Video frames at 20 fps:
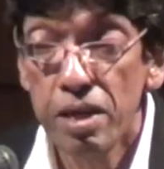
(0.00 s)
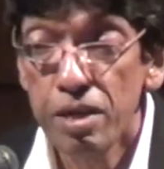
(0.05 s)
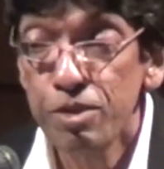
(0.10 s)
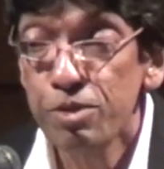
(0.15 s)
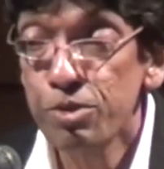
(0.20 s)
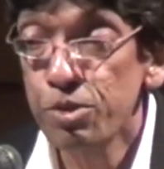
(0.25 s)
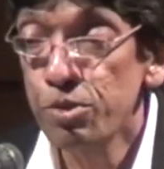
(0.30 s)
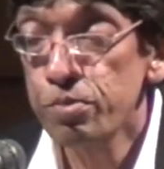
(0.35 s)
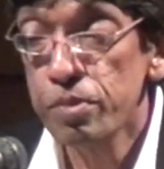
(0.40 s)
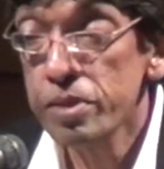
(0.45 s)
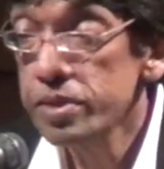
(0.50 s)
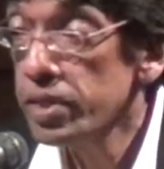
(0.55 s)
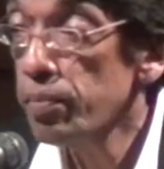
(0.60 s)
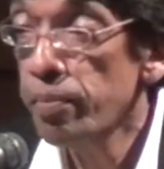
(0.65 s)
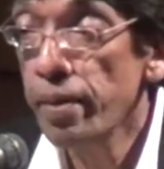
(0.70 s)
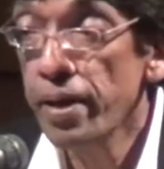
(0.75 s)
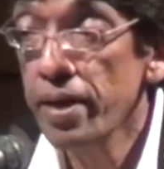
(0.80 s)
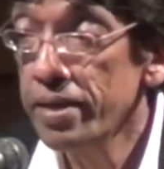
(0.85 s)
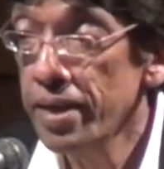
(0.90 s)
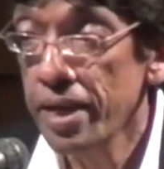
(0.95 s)
So
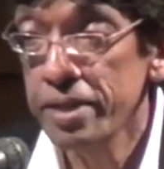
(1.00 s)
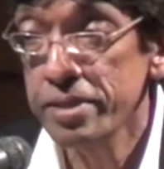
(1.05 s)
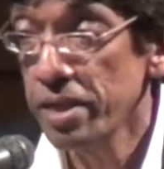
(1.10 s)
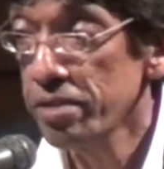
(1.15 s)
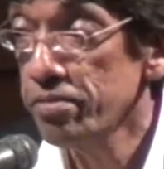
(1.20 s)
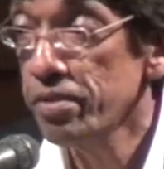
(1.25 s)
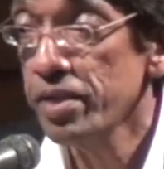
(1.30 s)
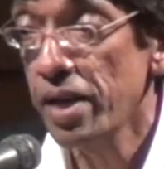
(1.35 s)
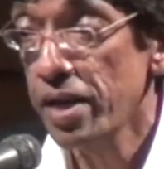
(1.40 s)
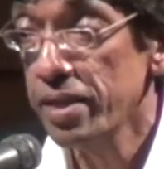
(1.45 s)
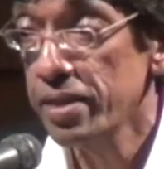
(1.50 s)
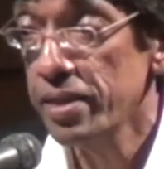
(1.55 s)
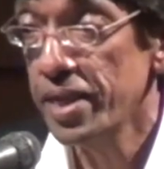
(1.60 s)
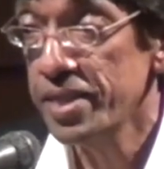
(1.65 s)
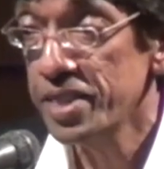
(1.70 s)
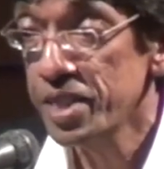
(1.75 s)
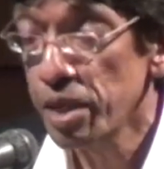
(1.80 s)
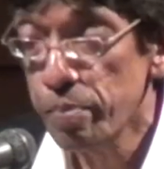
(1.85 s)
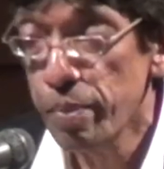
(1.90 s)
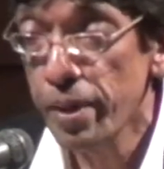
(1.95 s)
Japan has never done
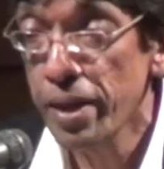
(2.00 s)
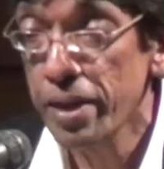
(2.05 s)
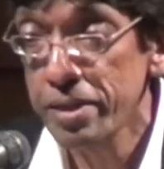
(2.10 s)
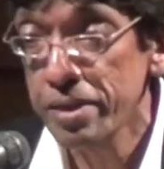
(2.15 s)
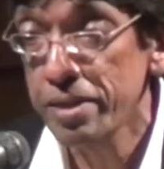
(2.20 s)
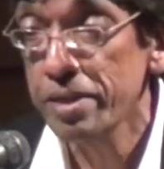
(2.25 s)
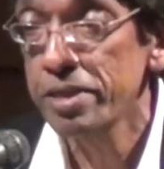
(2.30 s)
that. Japan